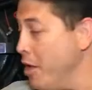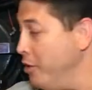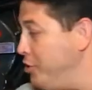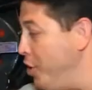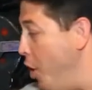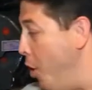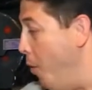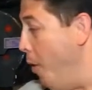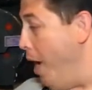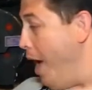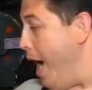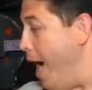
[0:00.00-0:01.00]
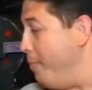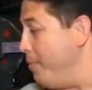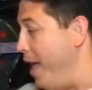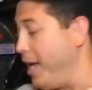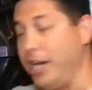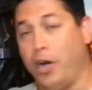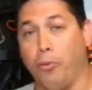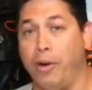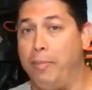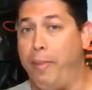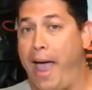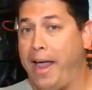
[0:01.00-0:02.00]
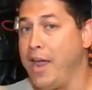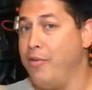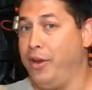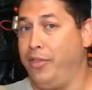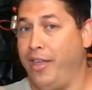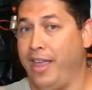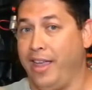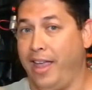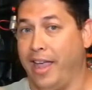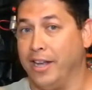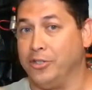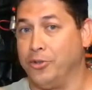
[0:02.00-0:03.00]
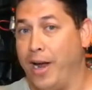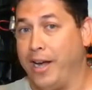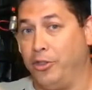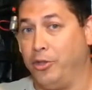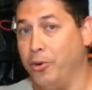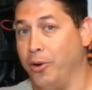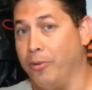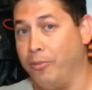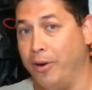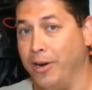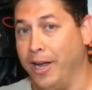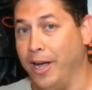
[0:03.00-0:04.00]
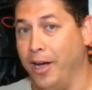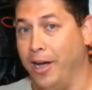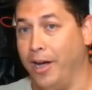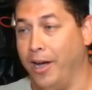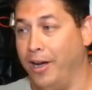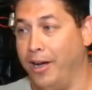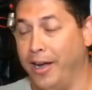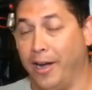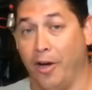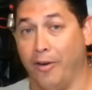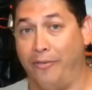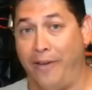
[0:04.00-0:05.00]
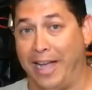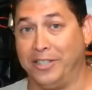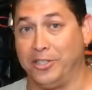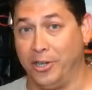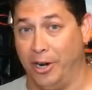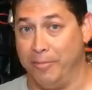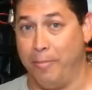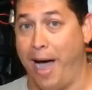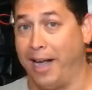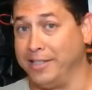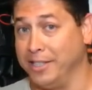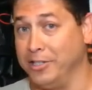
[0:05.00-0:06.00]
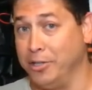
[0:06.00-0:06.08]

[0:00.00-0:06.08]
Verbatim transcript: So I'm not gonna repack everything and try to do a faster unboxing.